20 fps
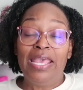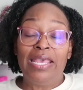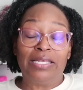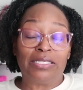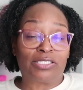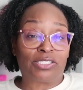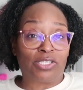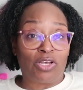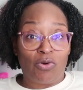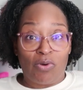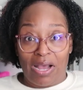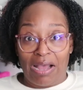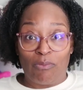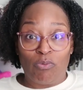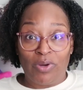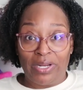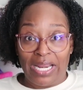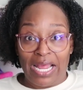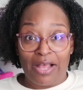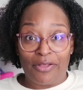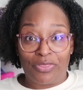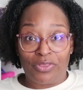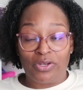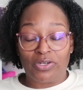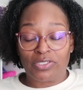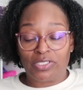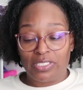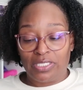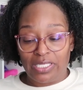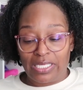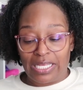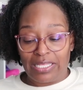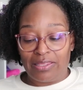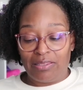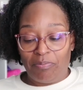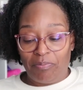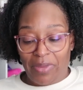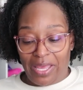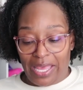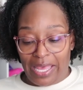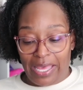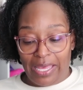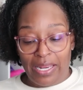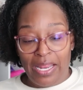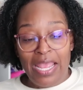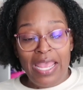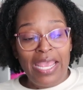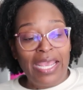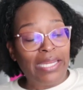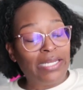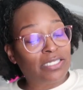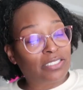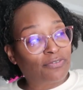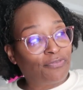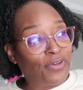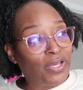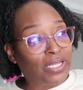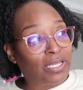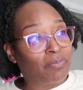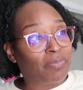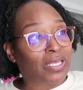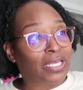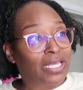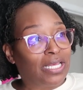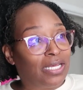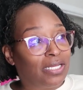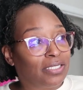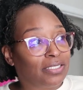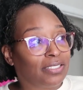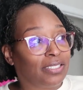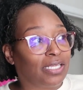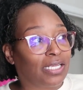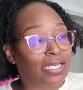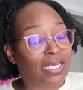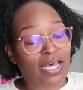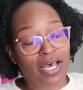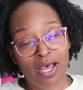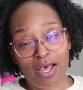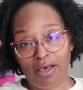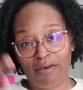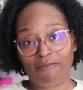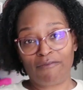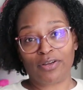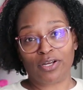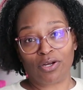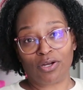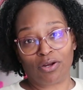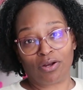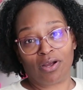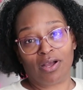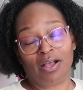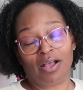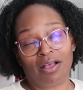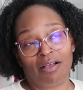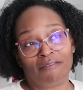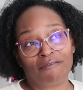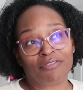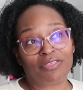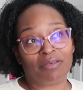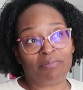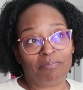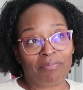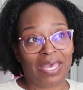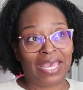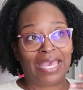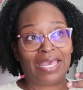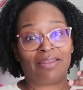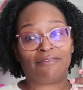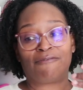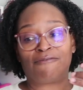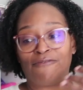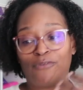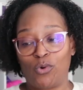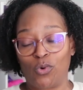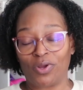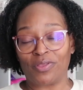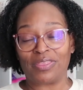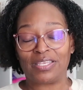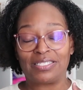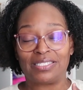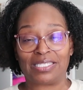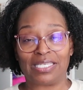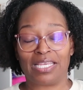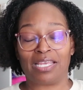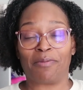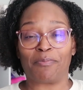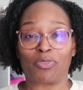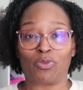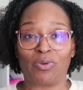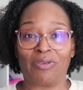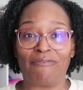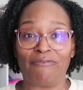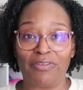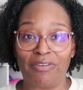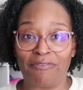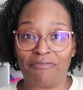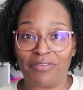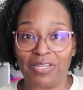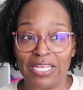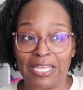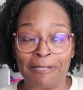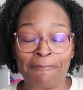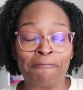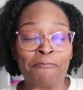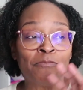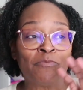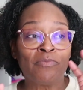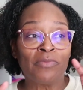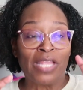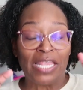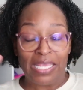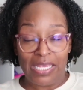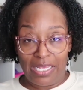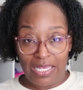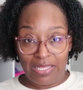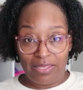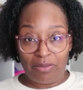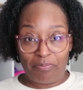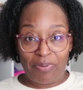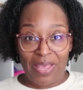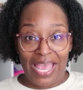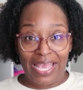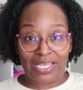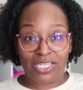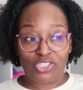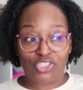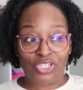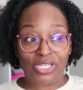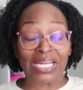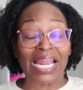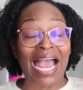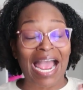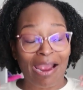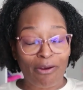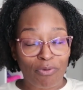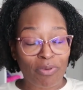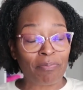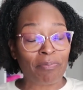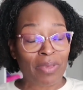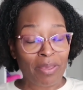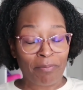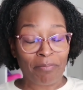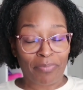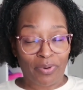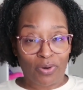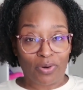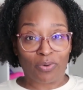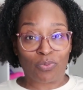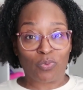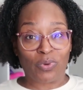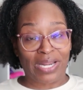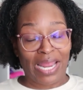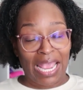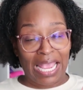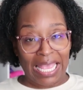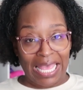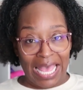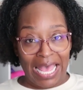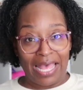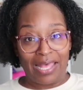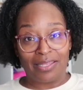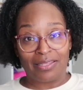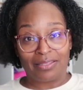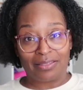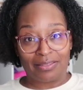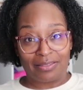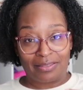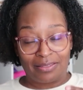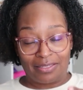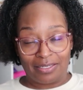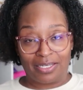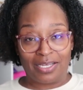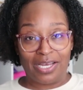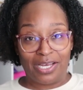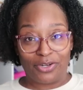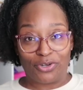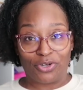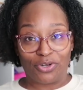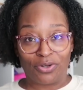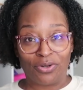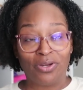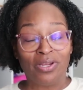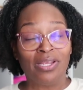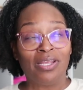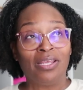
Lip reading: And so I went out there to look at the mat, and it's funny because the cover of the mat for the CM350 in the packaging, I remember when I got the cutter